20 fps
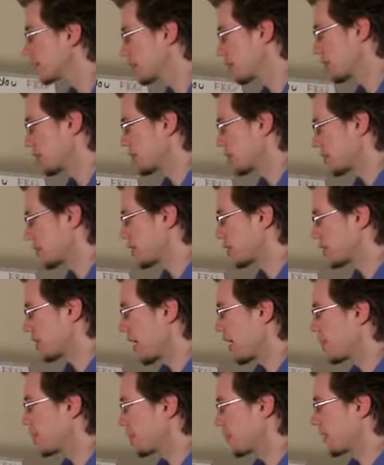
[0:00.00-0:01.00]
So it just goes
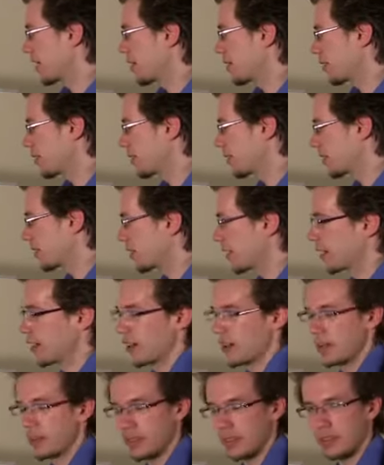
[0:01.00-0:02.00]
up in that order, and
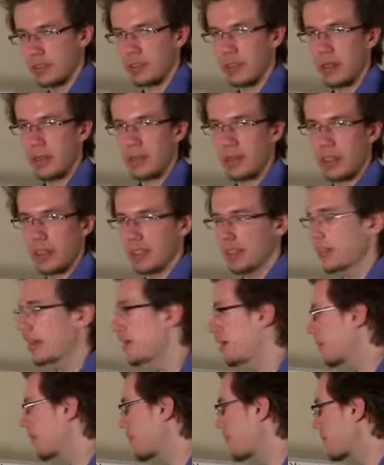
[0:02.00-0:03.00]
it always goes up like
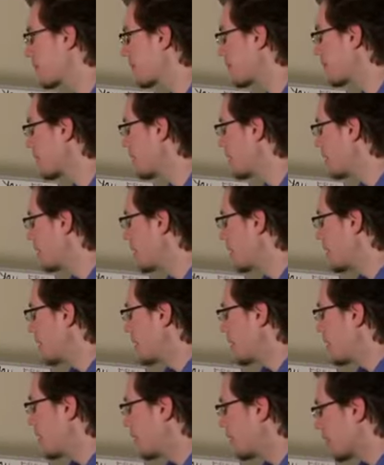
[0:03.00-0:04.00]
that.
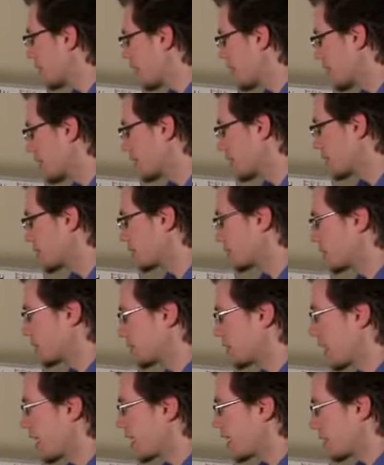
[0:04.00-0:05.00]
Okay,
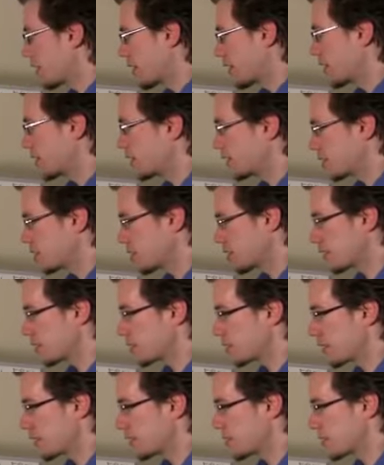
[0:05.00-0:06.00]
so those are the
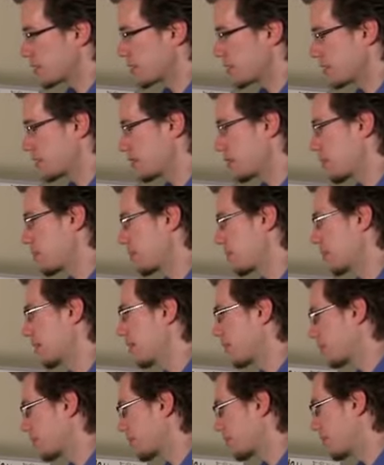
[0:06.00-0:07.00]
spaces for the treble
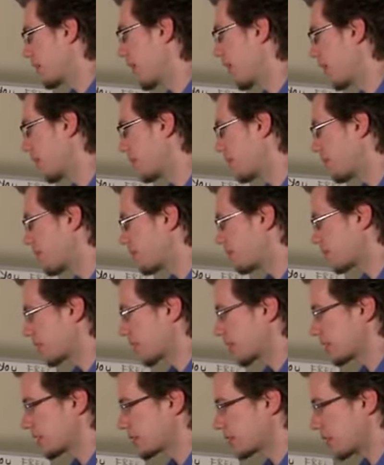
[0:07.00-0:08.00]
clef. Now,
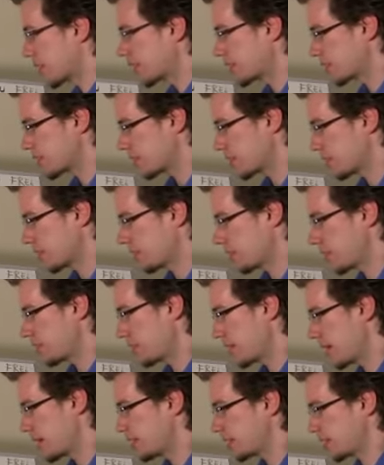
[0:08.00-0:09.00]
the spaces for the
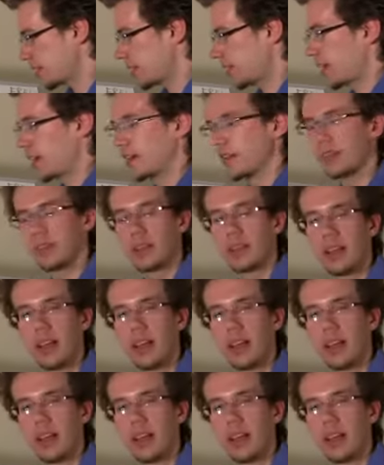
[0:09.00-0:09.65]
bass clef.